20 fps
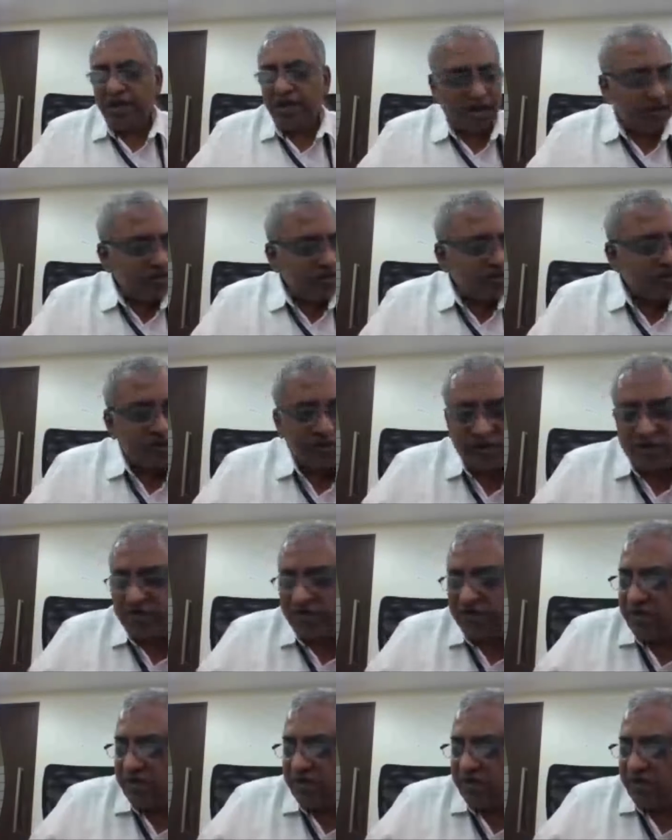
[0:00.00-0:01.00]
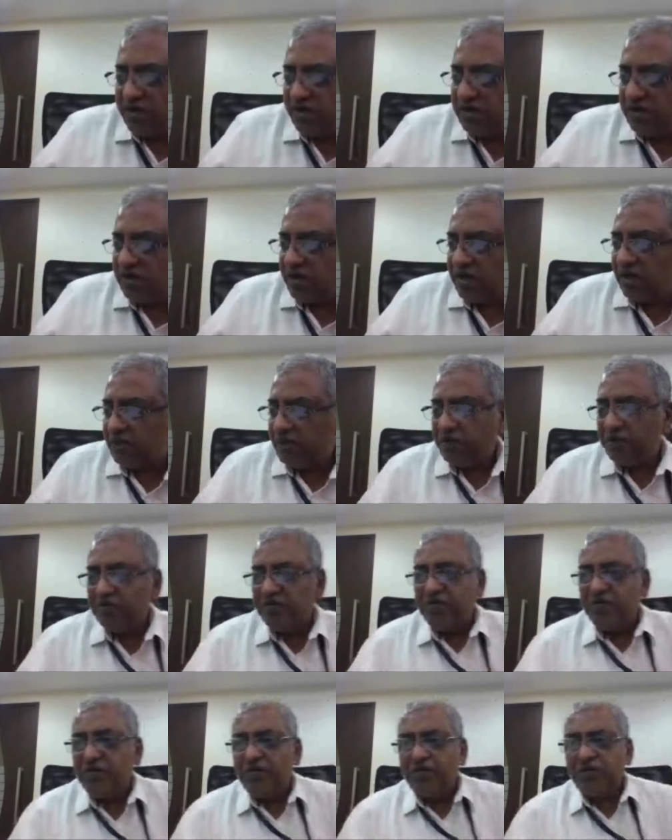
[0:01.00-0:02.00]
Yeah, so there were a, a, couple
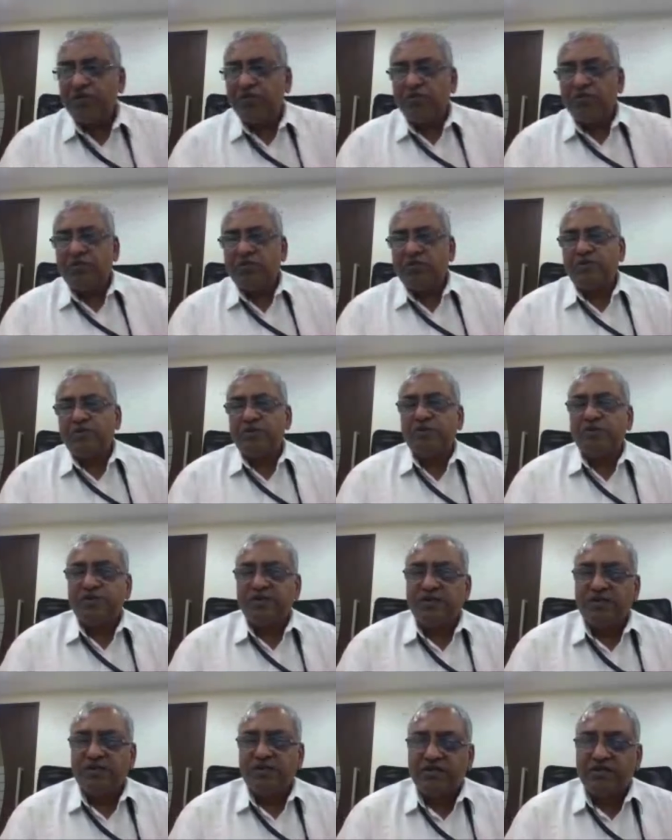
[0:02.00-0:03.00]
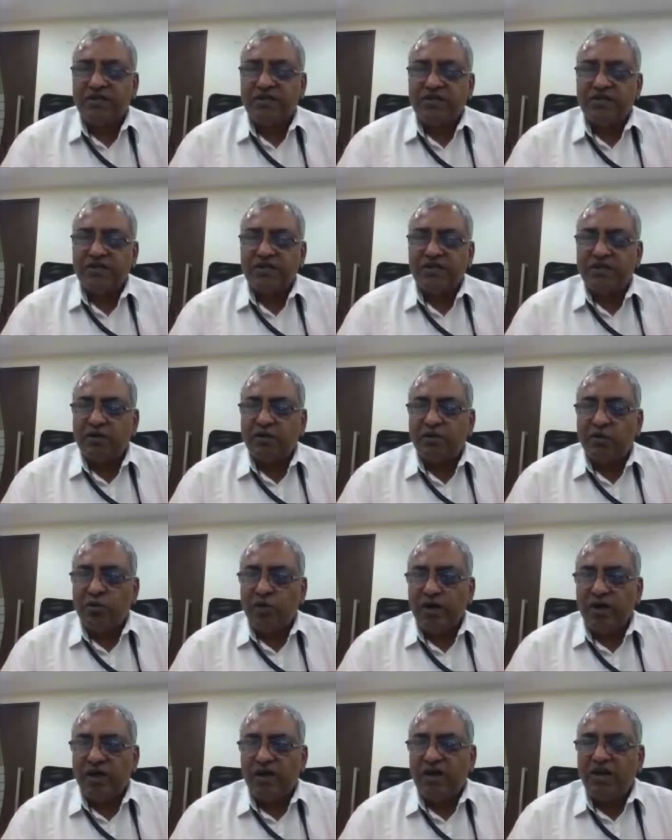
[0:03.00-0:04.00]
of issues which were considered
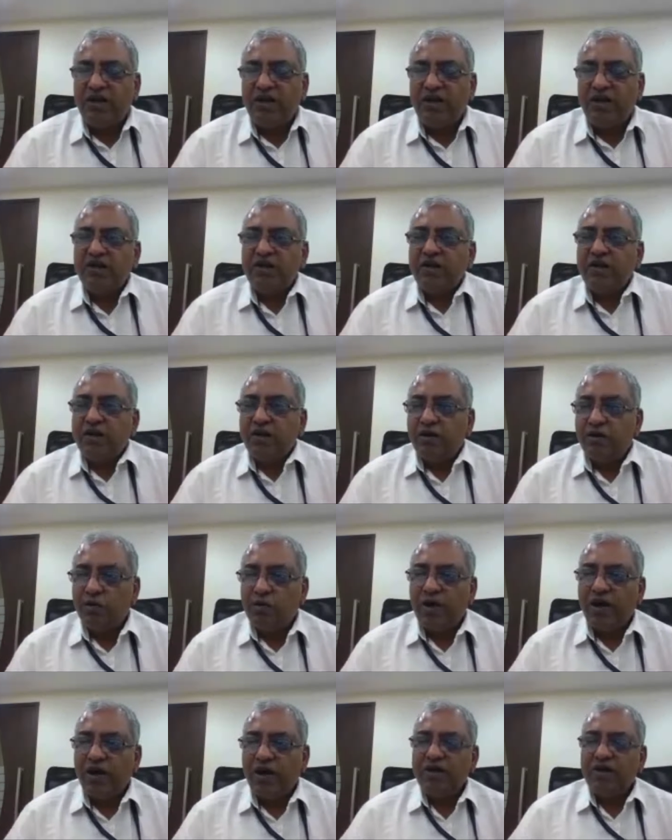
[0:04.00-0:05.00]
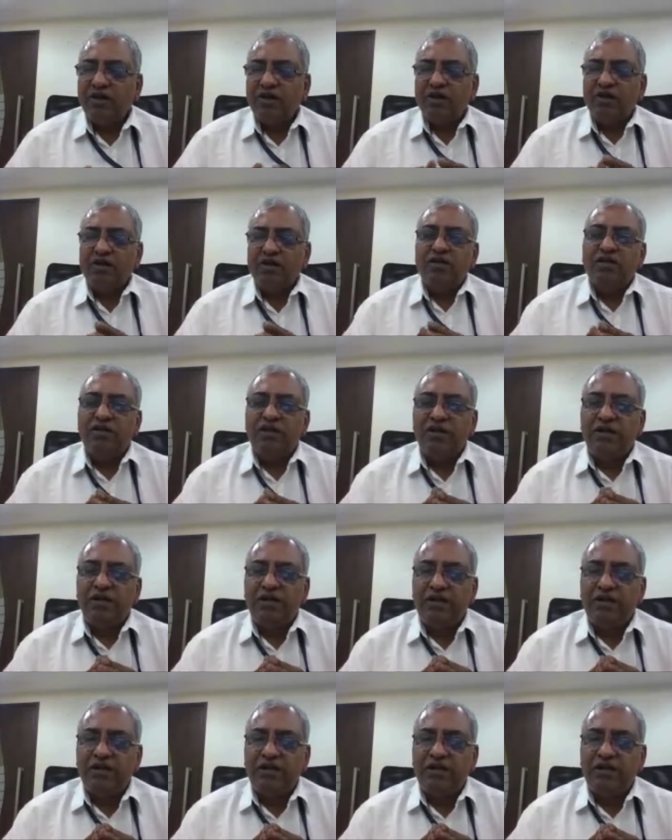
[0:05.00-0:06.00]
when one,
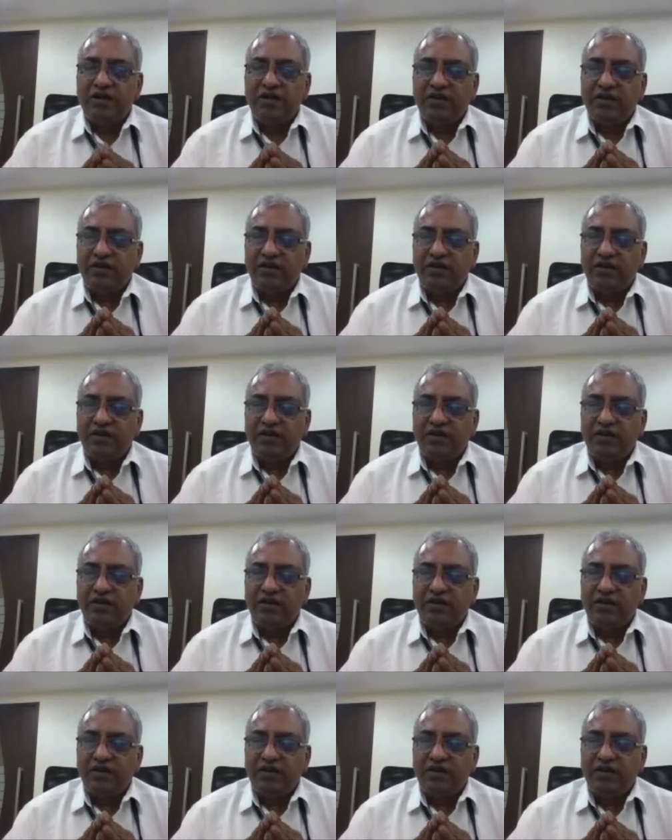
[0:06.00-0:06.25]
the